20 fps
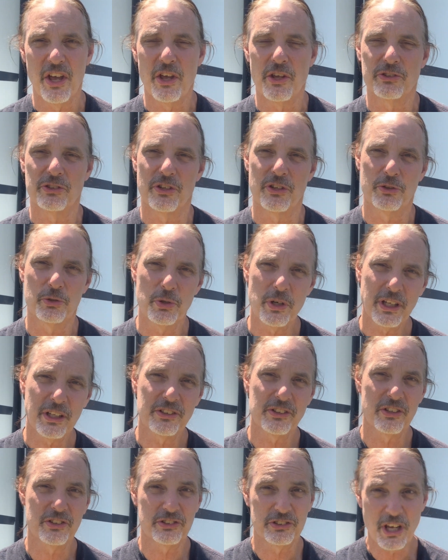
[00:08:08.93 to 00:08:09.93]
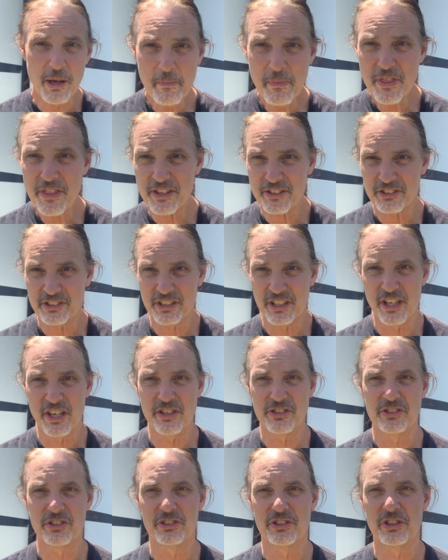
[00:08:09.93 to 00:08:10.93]
So the trick to some of this
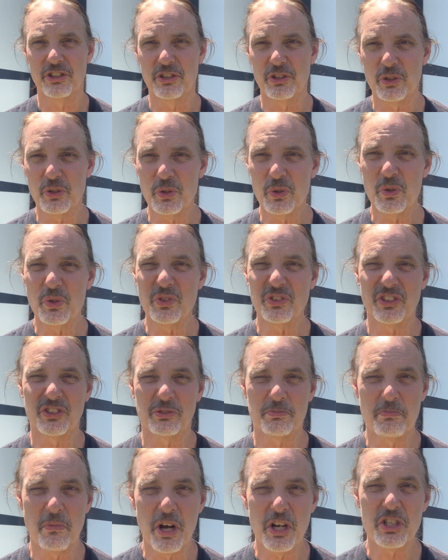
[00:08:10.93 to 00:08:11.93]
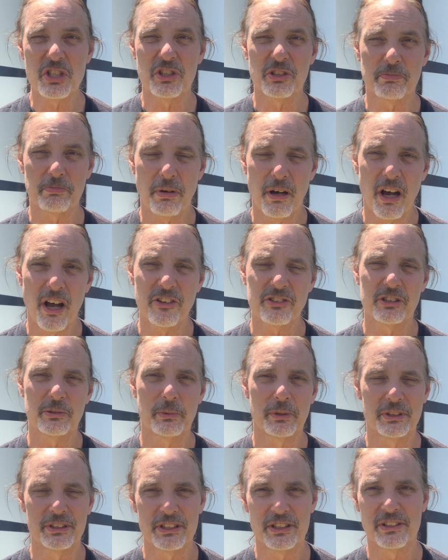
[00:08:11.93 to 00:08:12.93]
is to use as much as
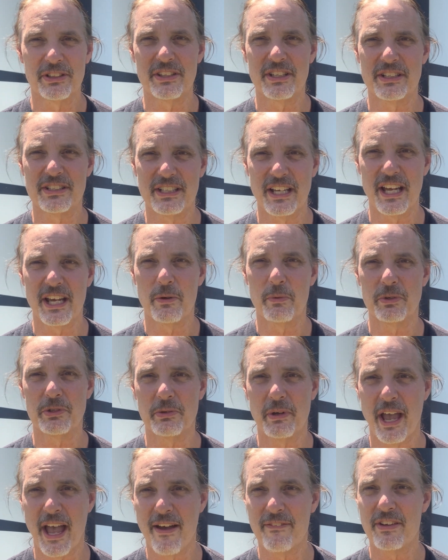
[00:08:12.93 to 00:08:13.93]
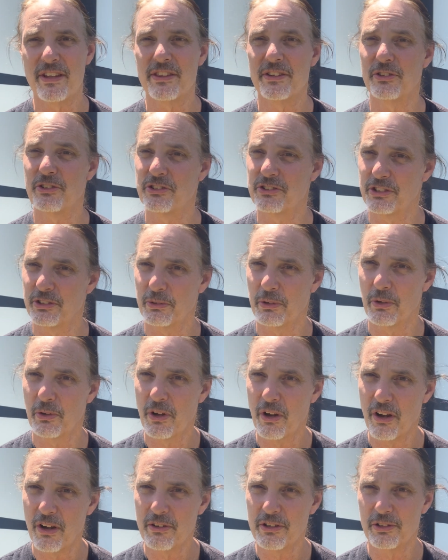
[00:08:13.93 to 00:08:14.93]
possible during the day when you have it and there's zero,
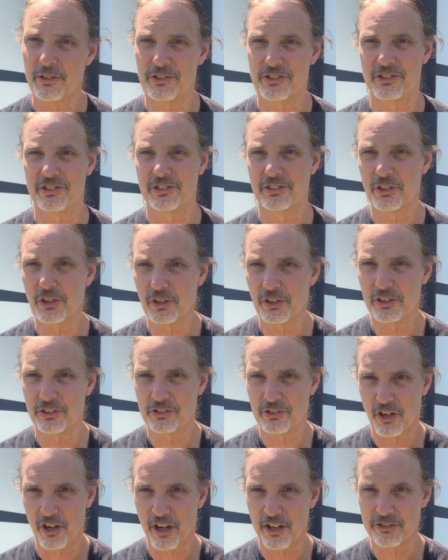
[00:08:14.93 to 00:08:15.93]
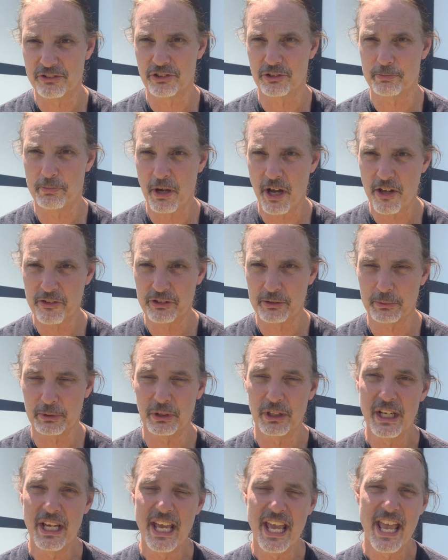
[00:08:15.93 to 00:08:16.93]
there's as little as cost as possible.
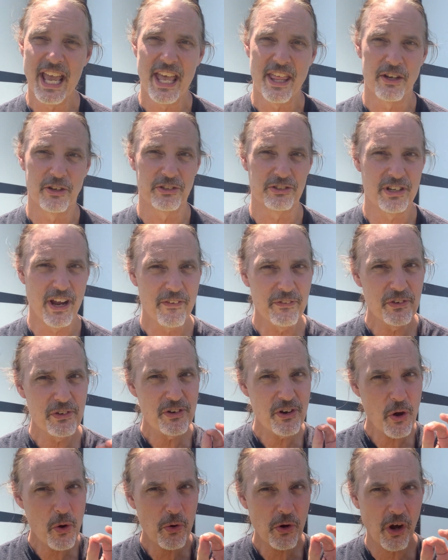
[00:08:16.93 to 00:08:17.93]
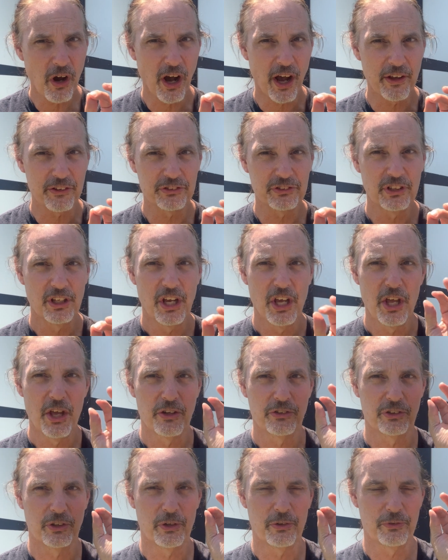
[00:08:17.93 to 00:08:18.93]
There's never no cost.
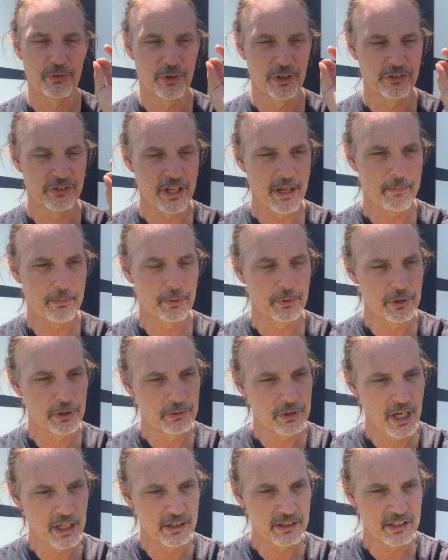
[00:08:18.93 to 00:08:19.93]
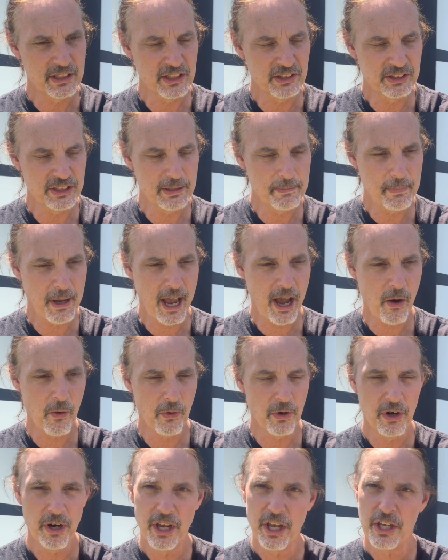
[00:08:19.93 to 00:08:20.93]
So for example, you take DC
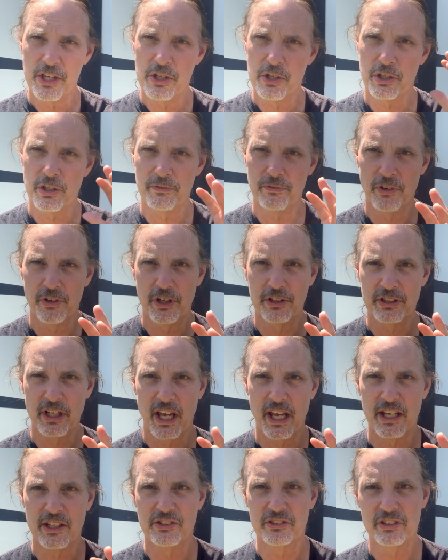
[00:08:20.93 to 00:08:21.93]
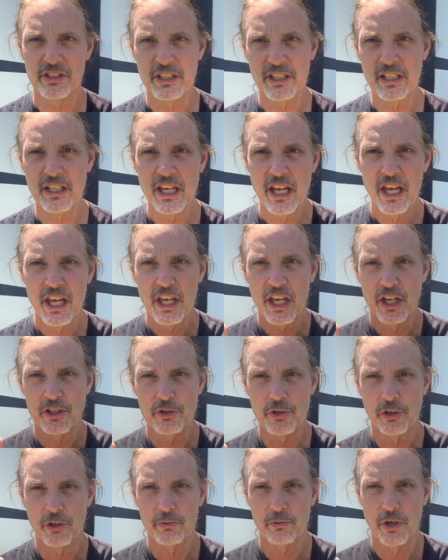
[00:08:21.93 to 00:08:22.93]
power, you convert it to AC, and
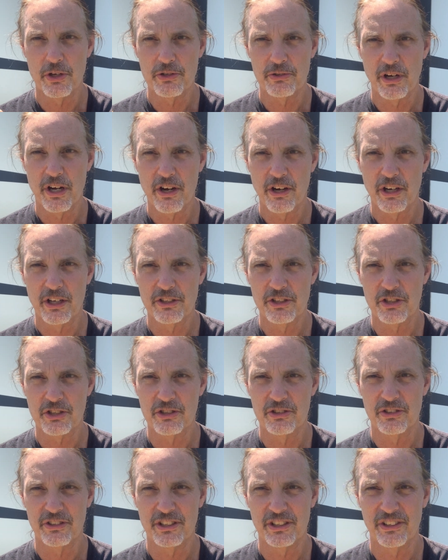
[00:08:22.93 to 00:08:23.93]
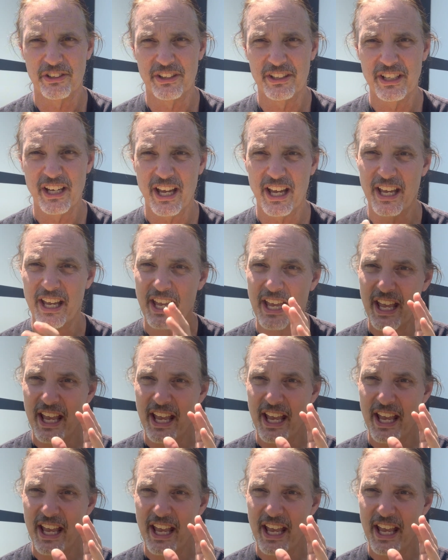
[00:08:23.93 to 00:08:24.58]
you can run your air conditioner during the day.